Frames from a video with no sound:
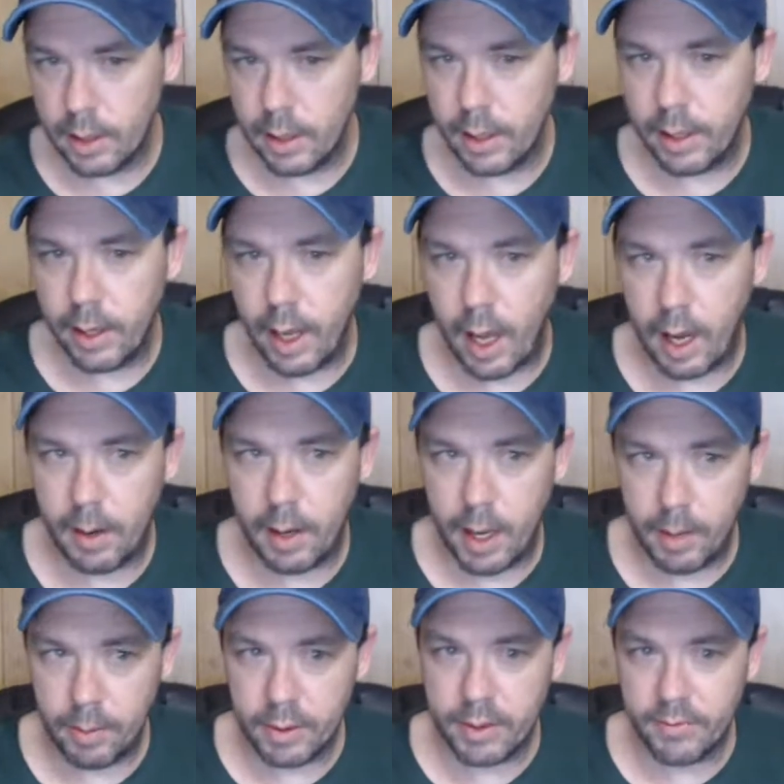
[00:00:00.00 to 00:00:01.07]
not
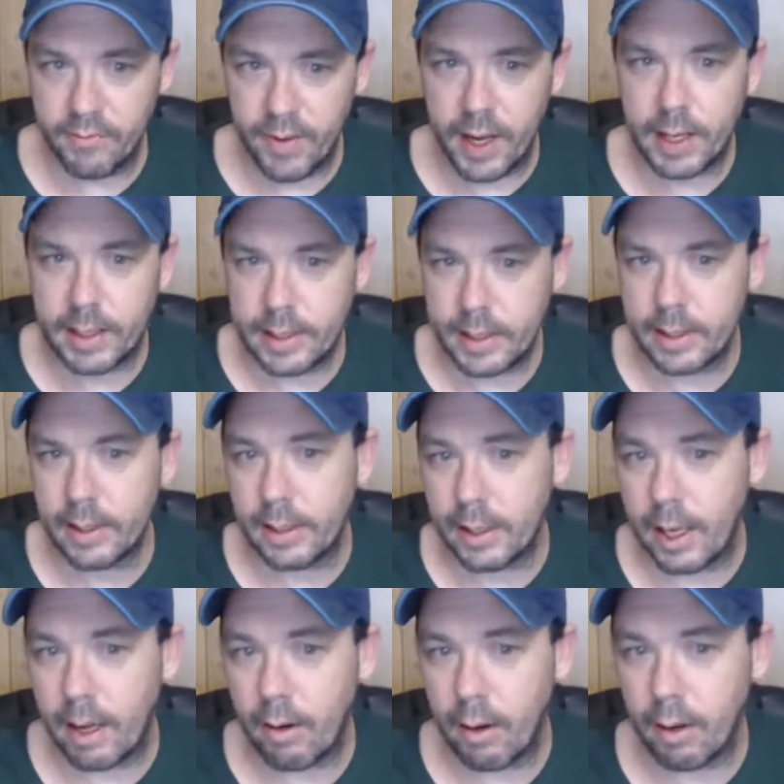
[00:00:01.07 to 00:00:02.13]
able to find it, and
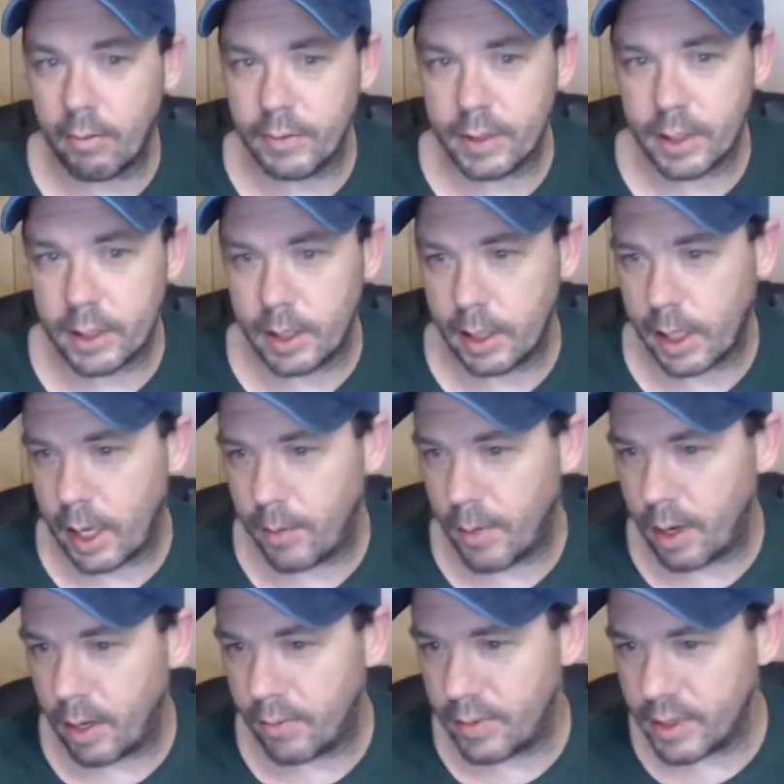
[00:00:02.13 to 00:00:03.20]
now all of a sudden it came
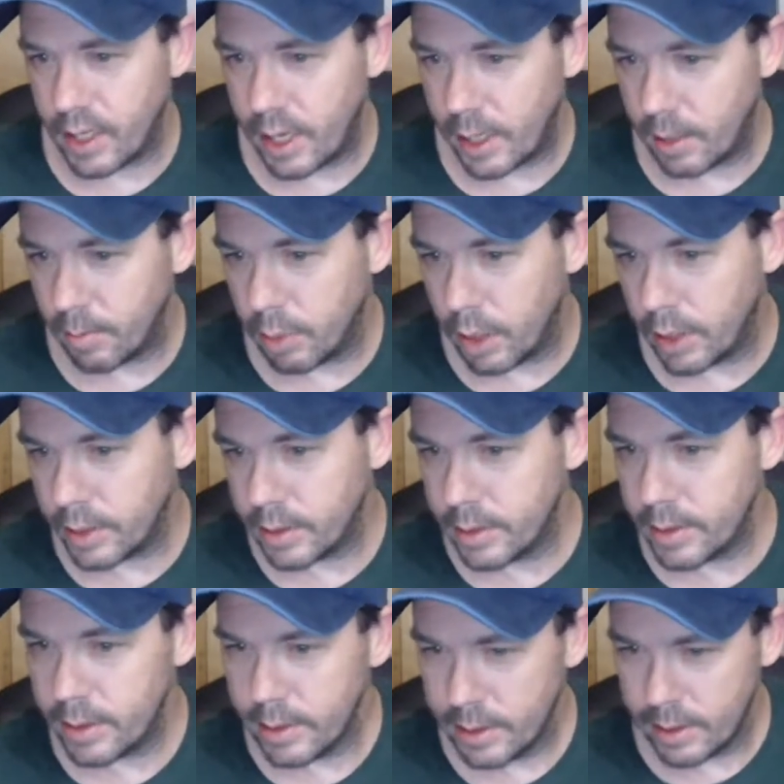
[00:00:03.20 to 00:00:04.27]
out of its hiding place
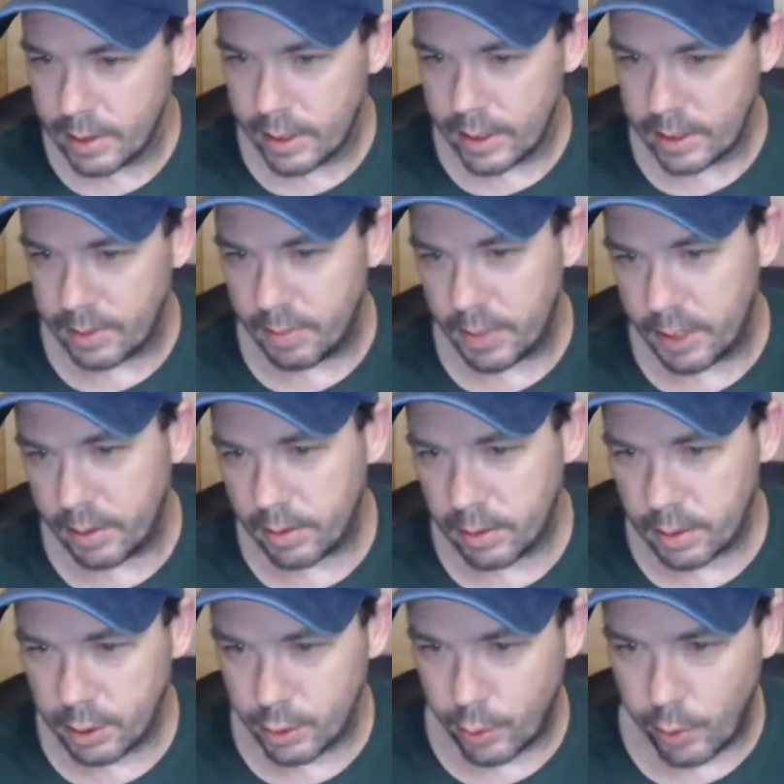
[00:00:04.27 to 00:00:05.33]
as I've been
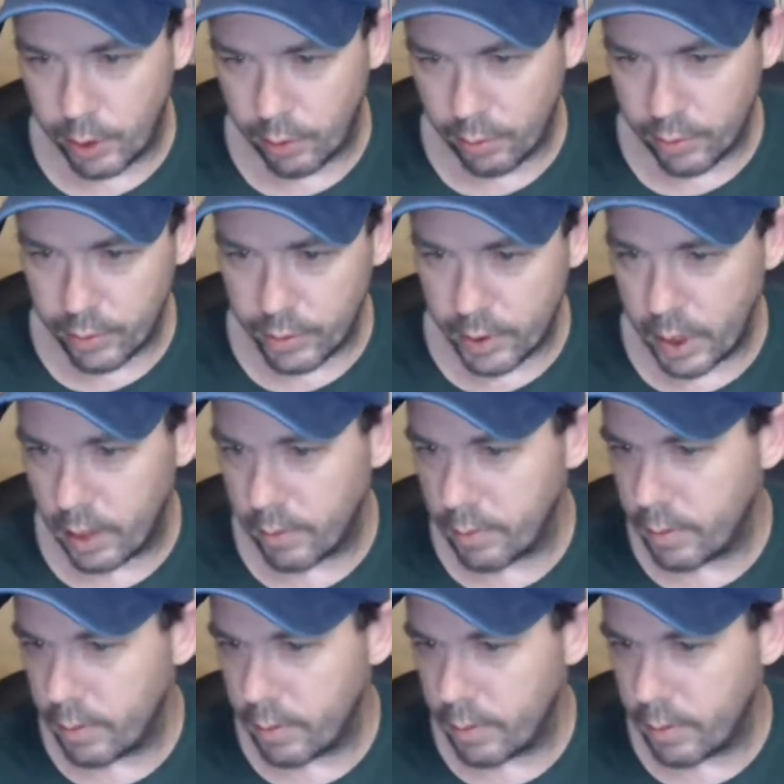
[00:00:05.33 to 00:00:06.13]
sorting through stuff.